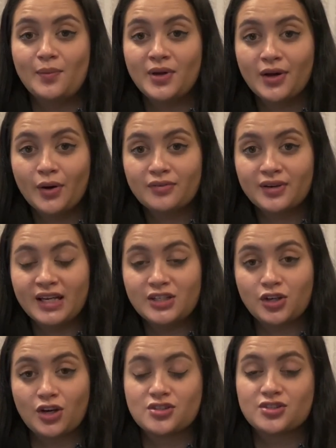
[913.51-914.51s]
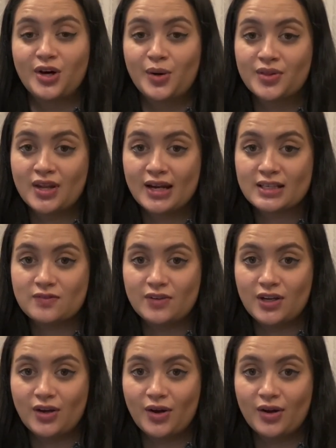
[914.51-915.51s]
me know if I need to go slower in the next
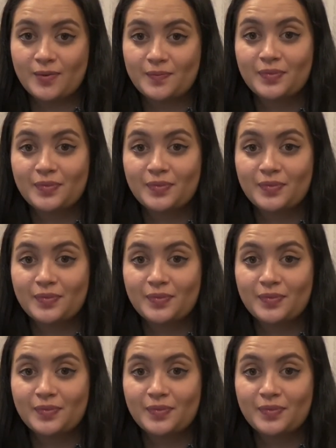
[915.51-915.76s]
video.